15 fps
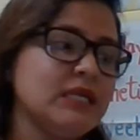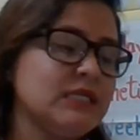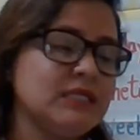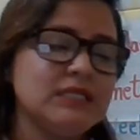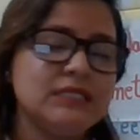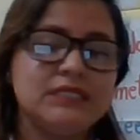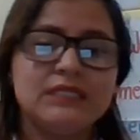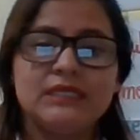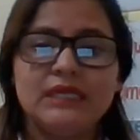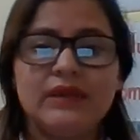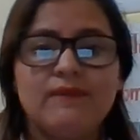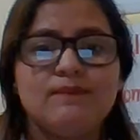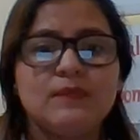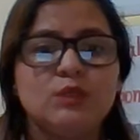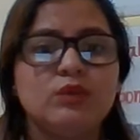The teacher
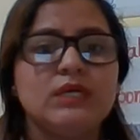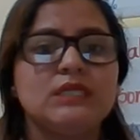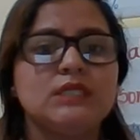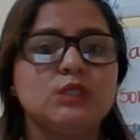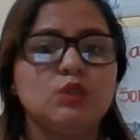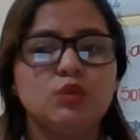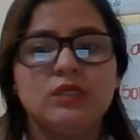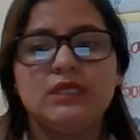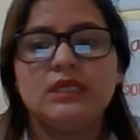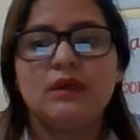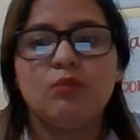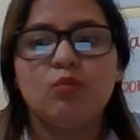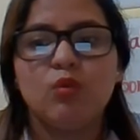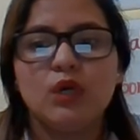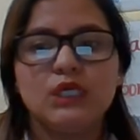gives to a student
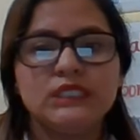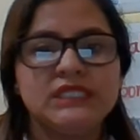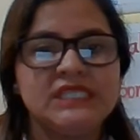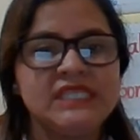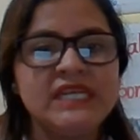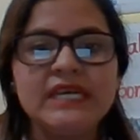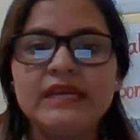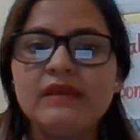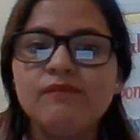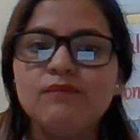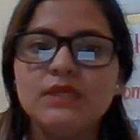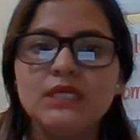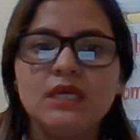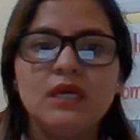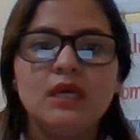a
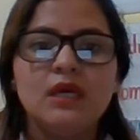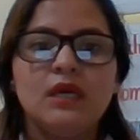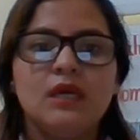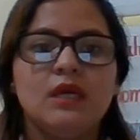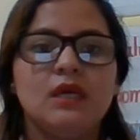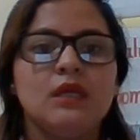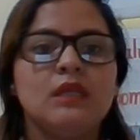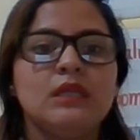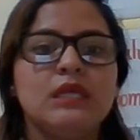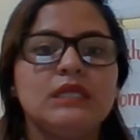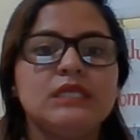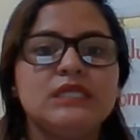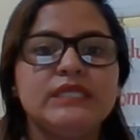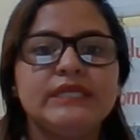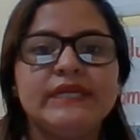worksheet, and the
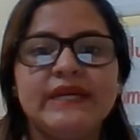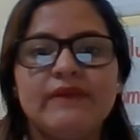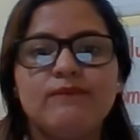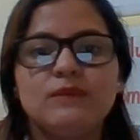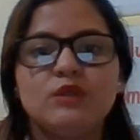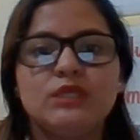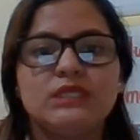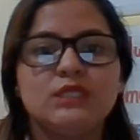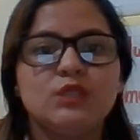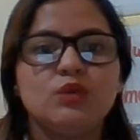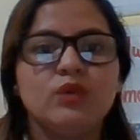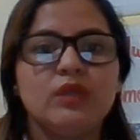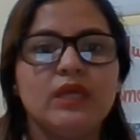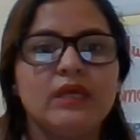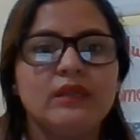teacher gives to a
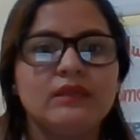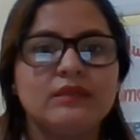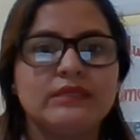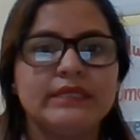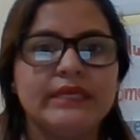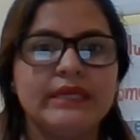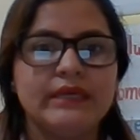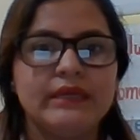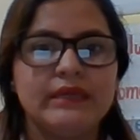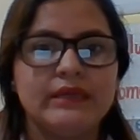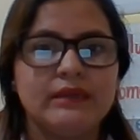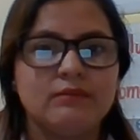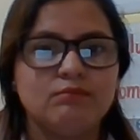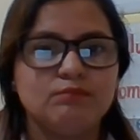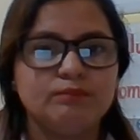student
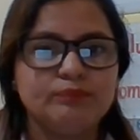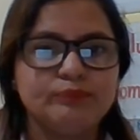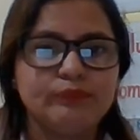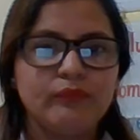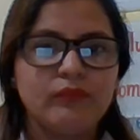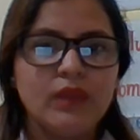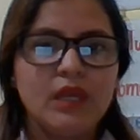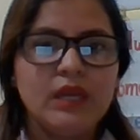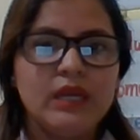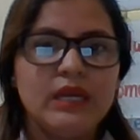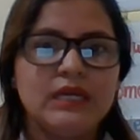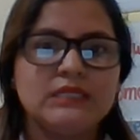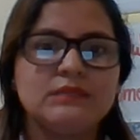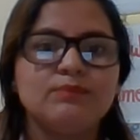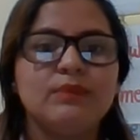
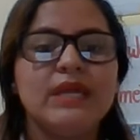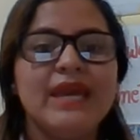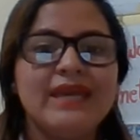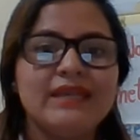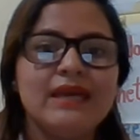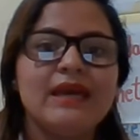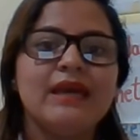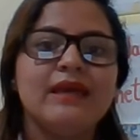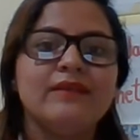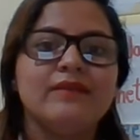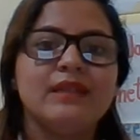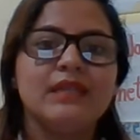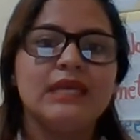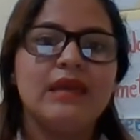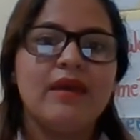explain
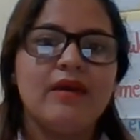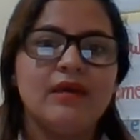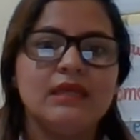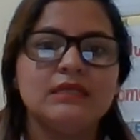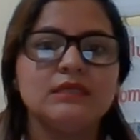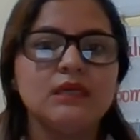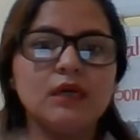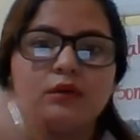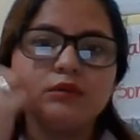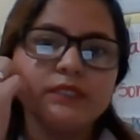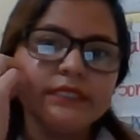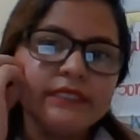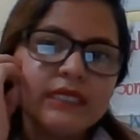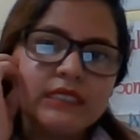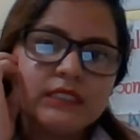and the end
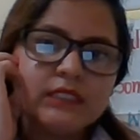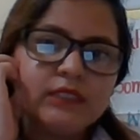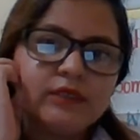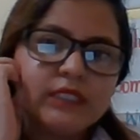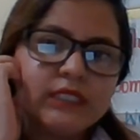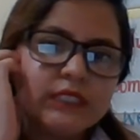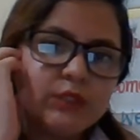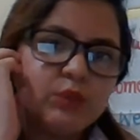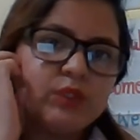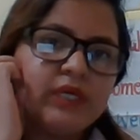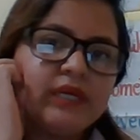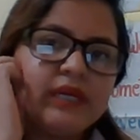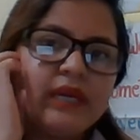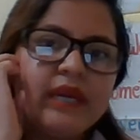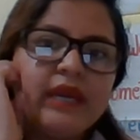using according to
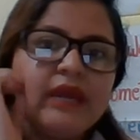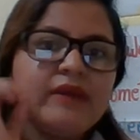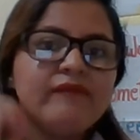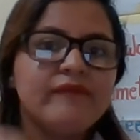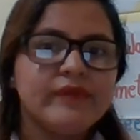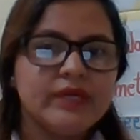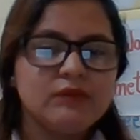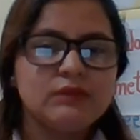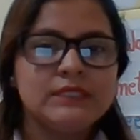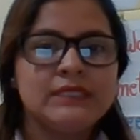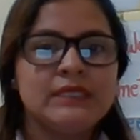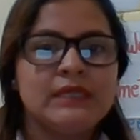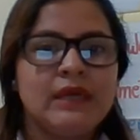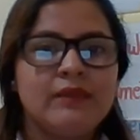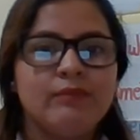the
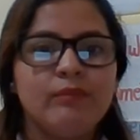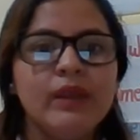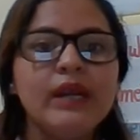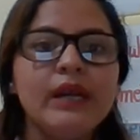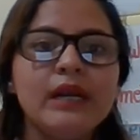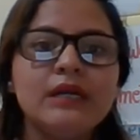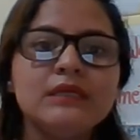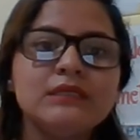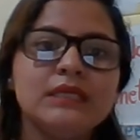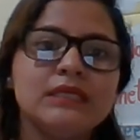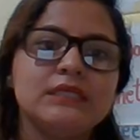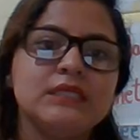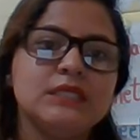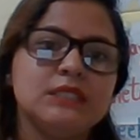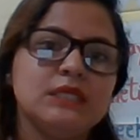frequency and adverb. The
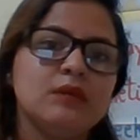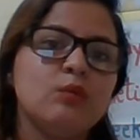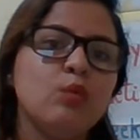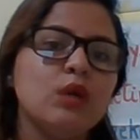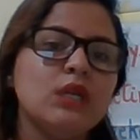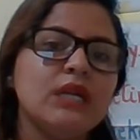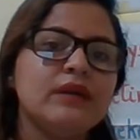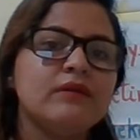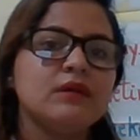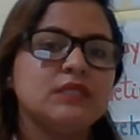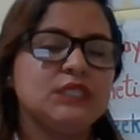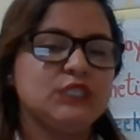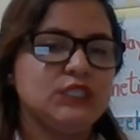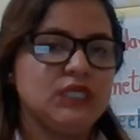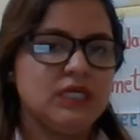teacher will
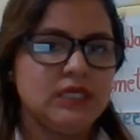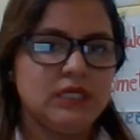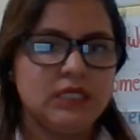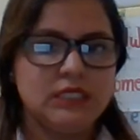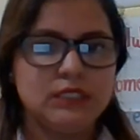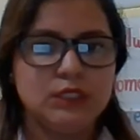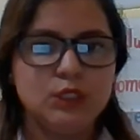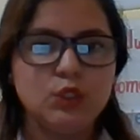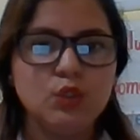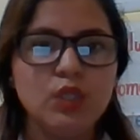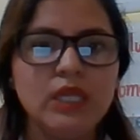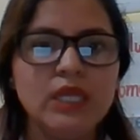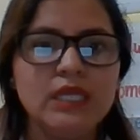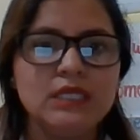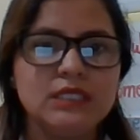around the checking
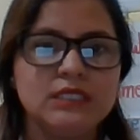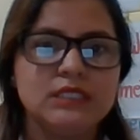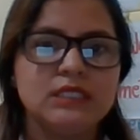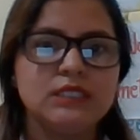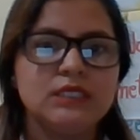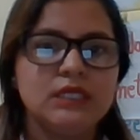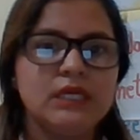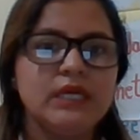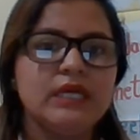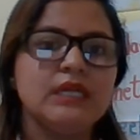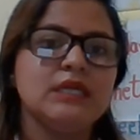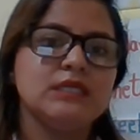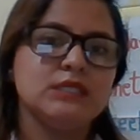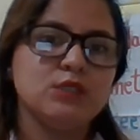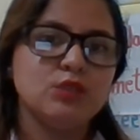student. The teacher
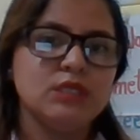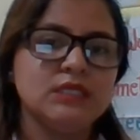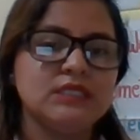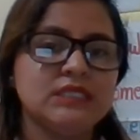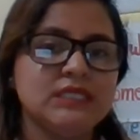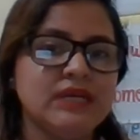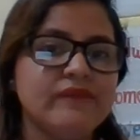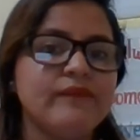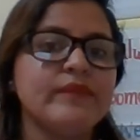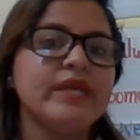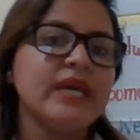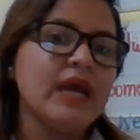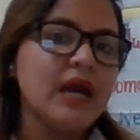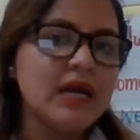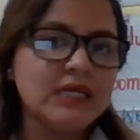and the student check
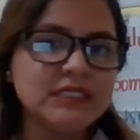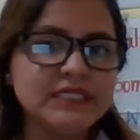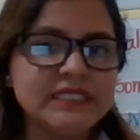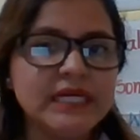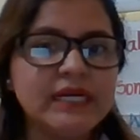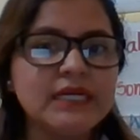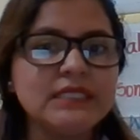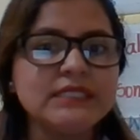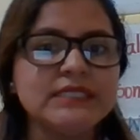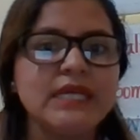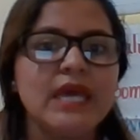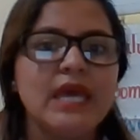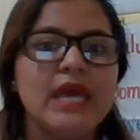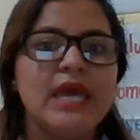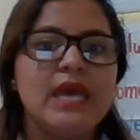the answers.
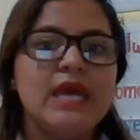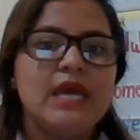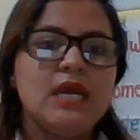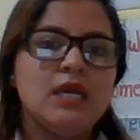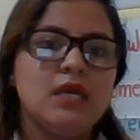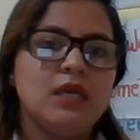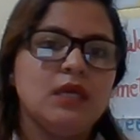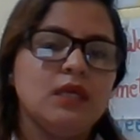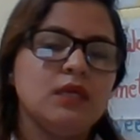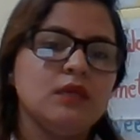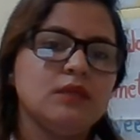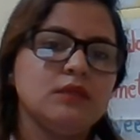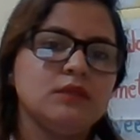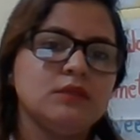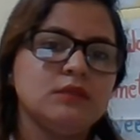
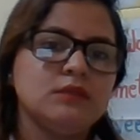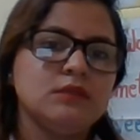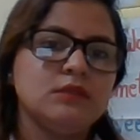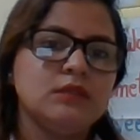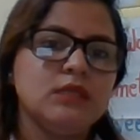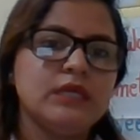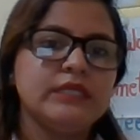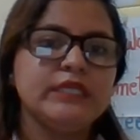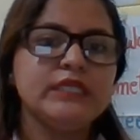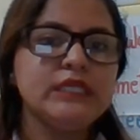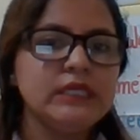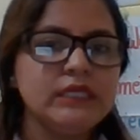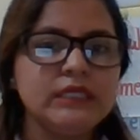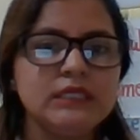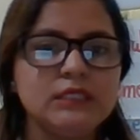And the
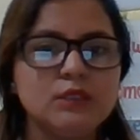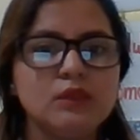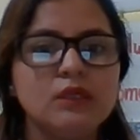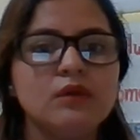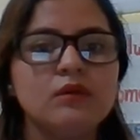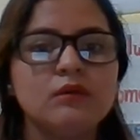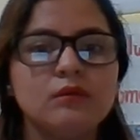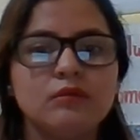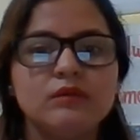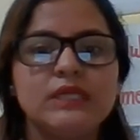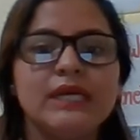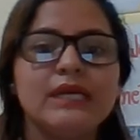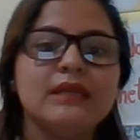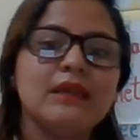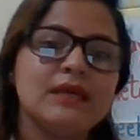teacher and the student conclude
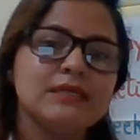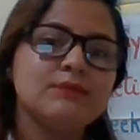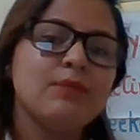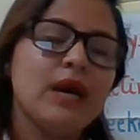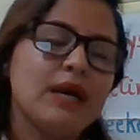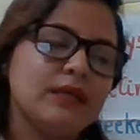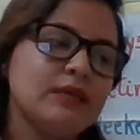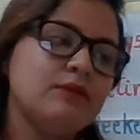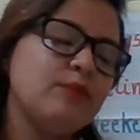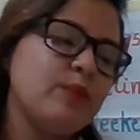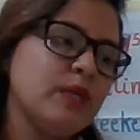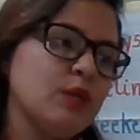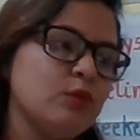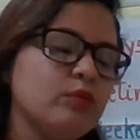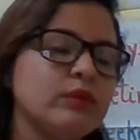the class by
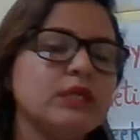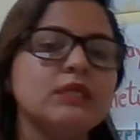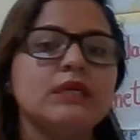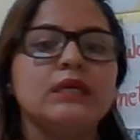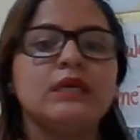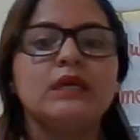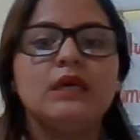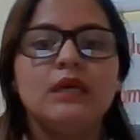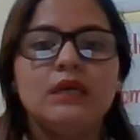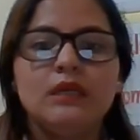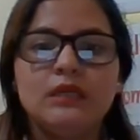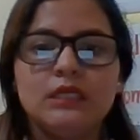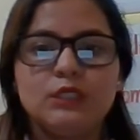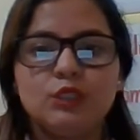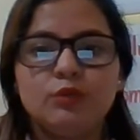reviewing
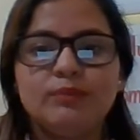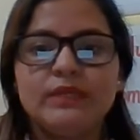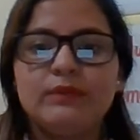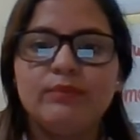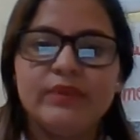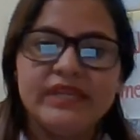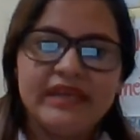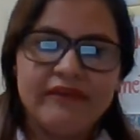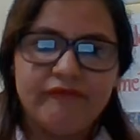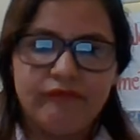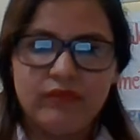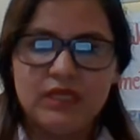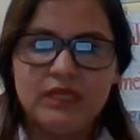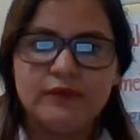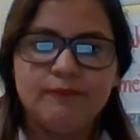the topic
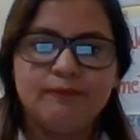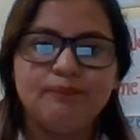briefly.